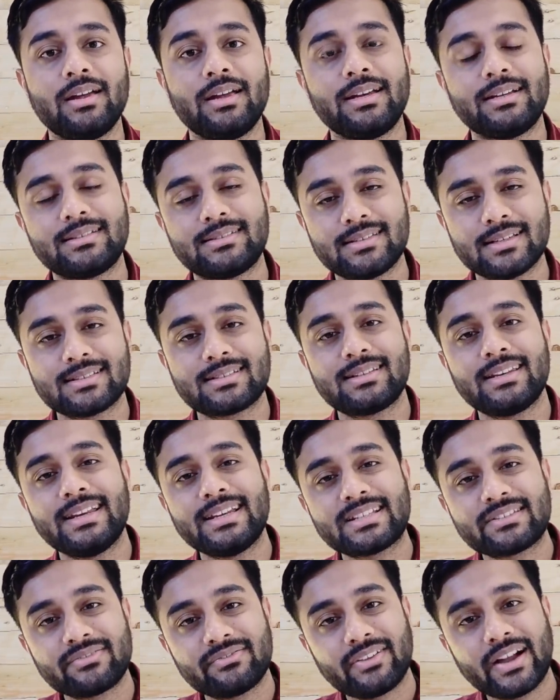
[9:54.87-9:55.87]
It just
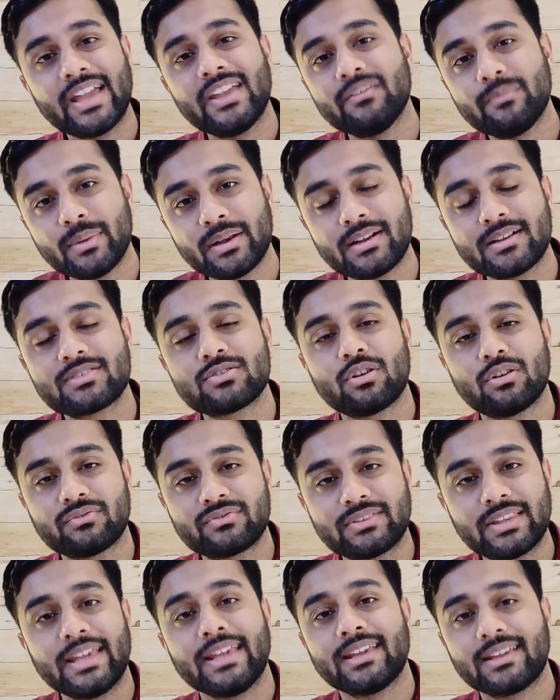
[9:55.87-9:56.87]
needs 5 minutes of
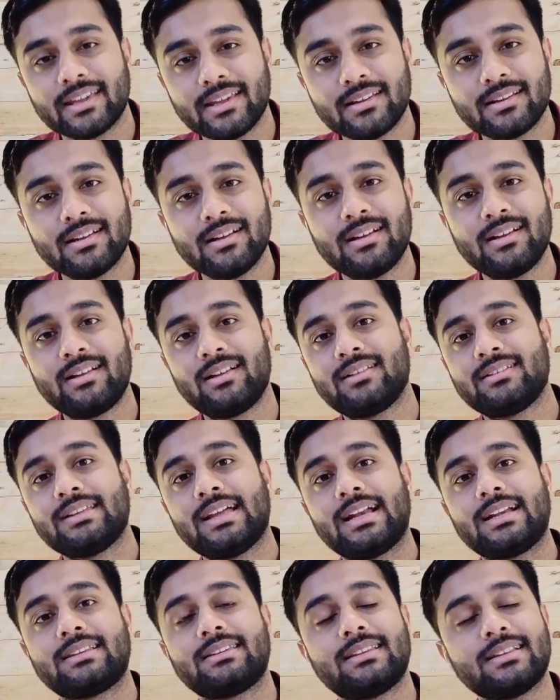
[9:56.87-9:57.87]
thinking
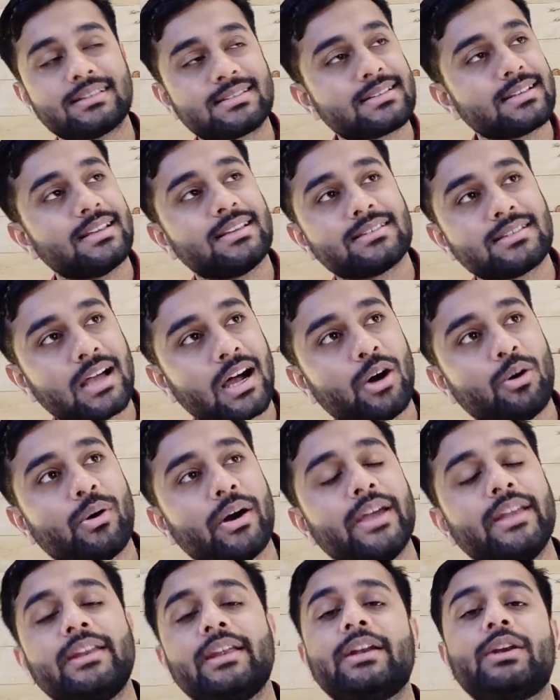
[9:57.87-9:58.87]
that this is how
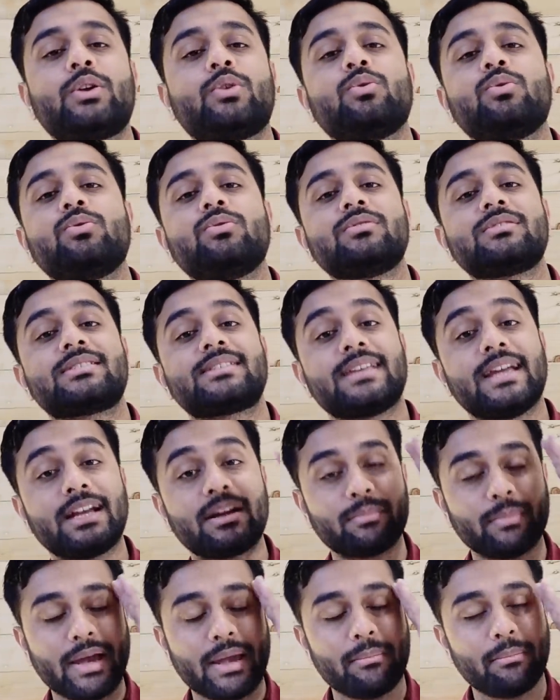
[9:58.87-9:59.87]
I need to
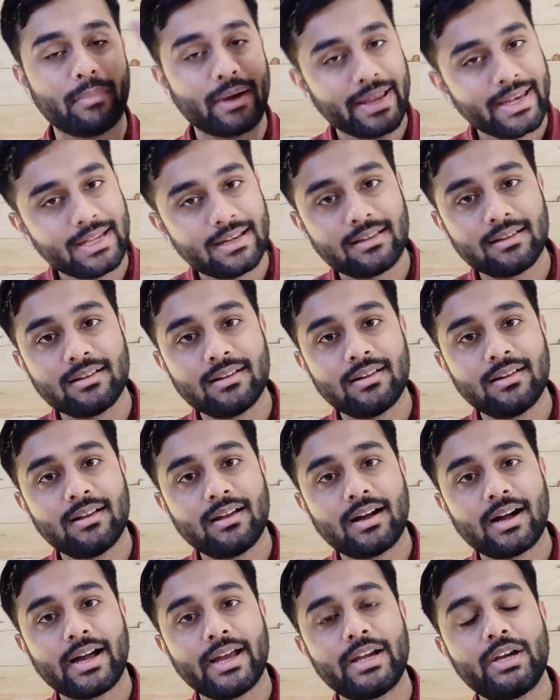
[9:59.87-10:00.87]
set my mind.
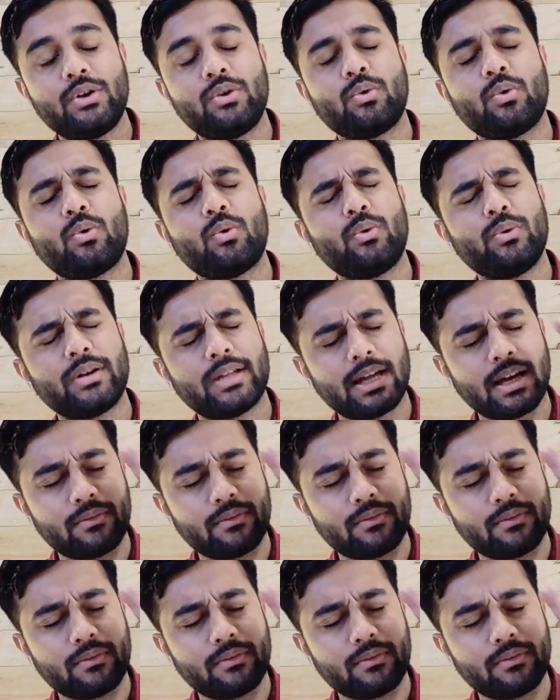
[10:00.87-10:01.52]
I don't